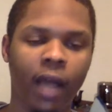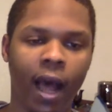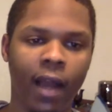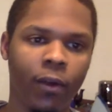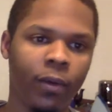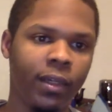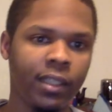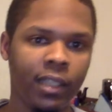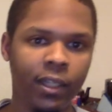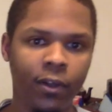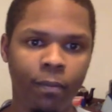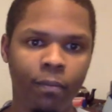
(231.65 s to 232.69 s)
I don't really see
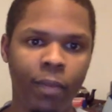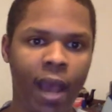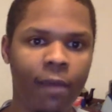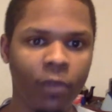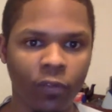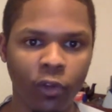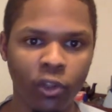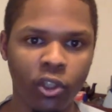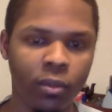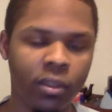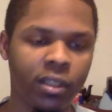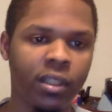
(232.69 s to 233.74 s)
him having a future
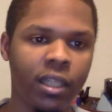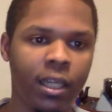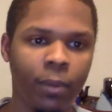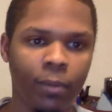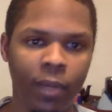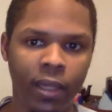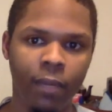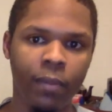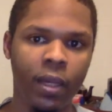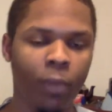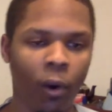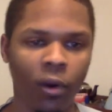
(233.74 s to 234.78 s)
with this team or being a big
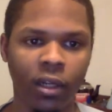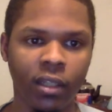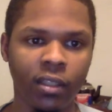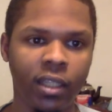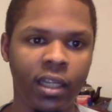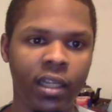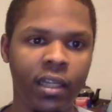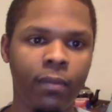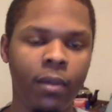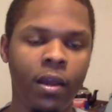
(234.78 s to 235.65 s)
part of this team.